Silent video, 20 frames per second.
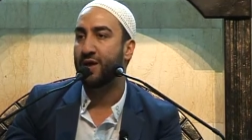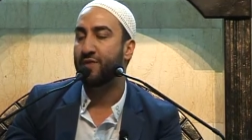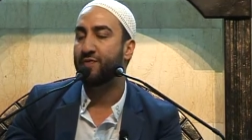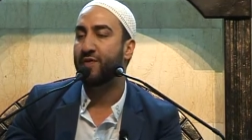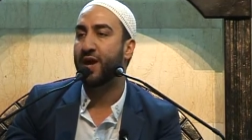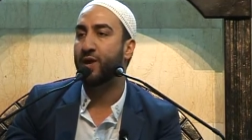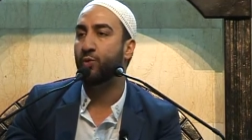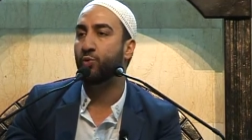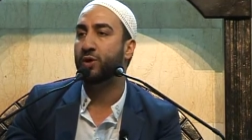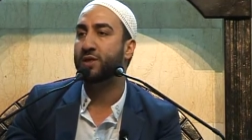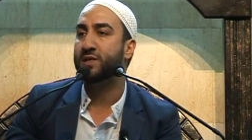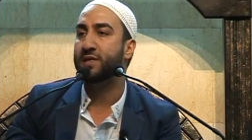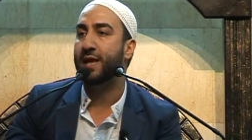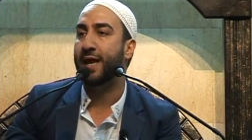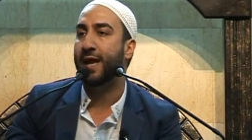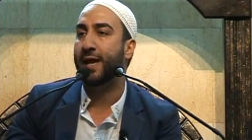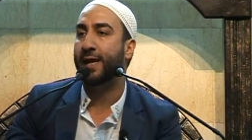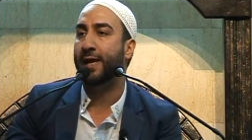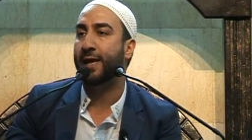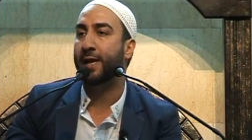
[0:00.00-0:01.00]
they would
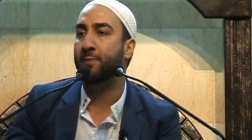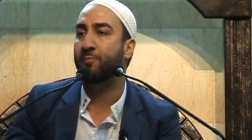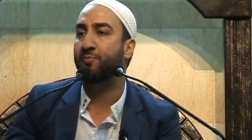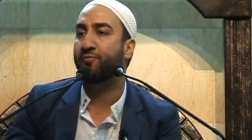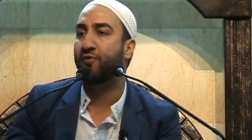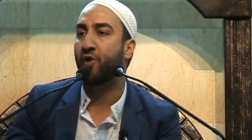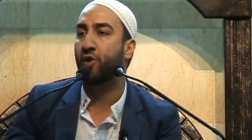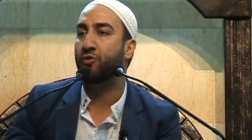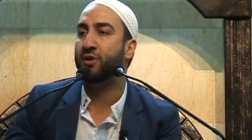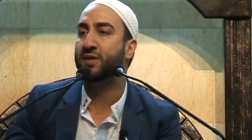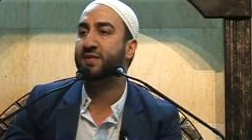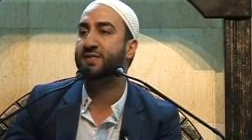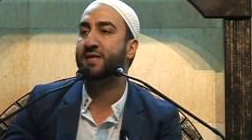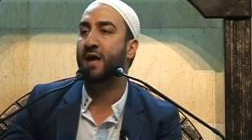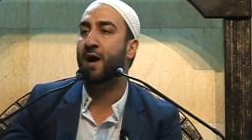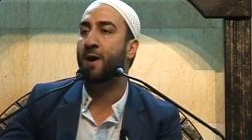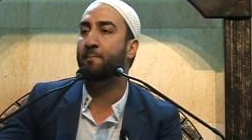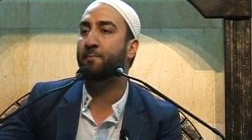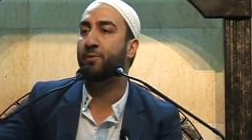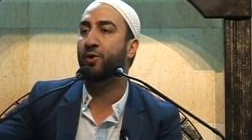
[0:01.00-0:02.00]
name, for
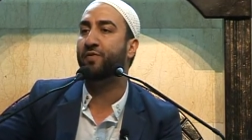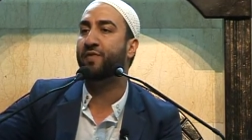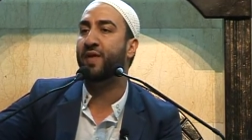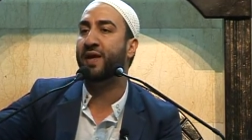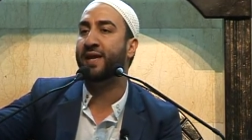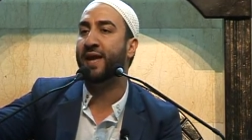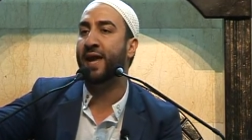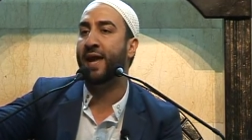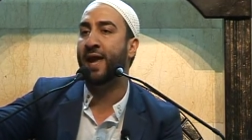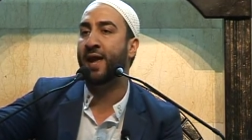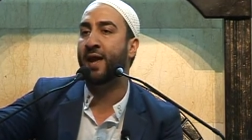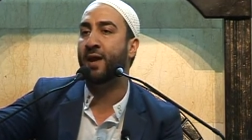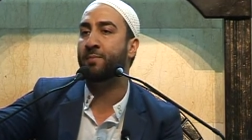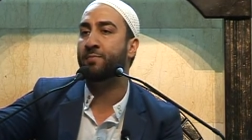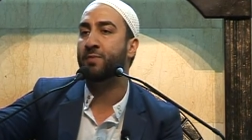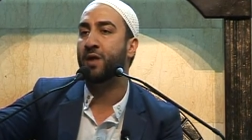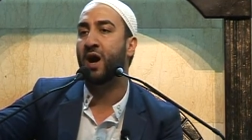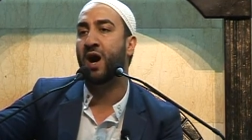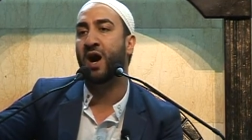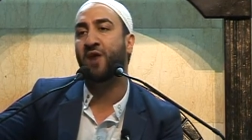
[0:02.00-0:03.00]
example, the
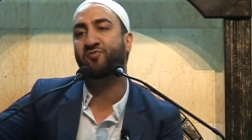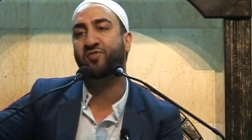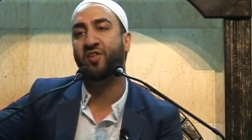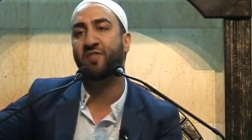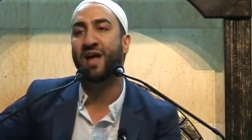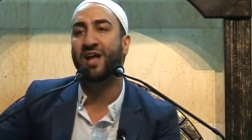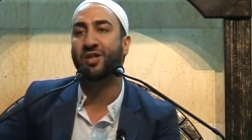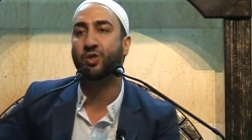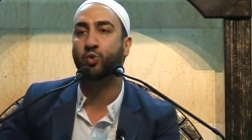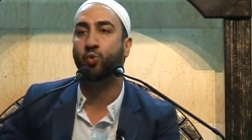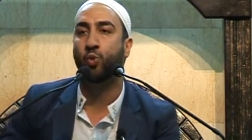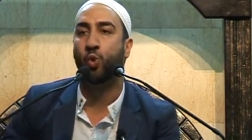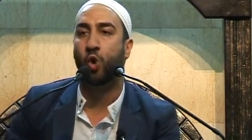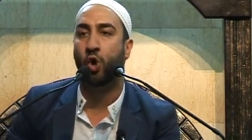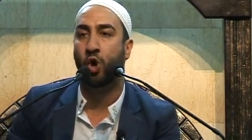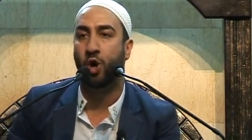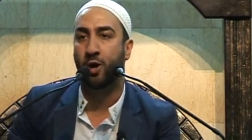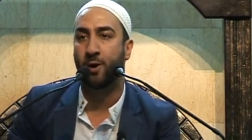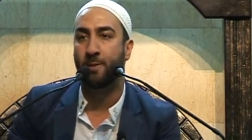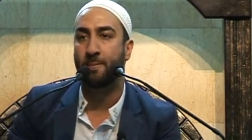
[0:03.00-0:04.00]
year after that
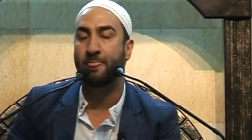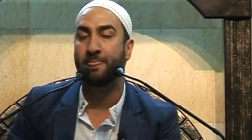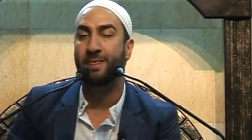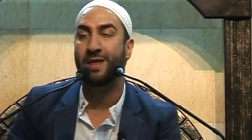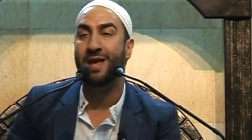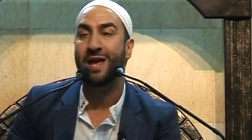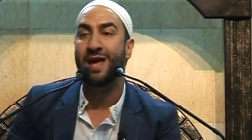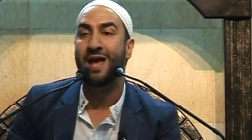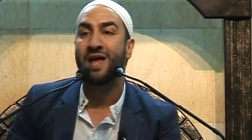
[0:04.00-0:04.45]
war.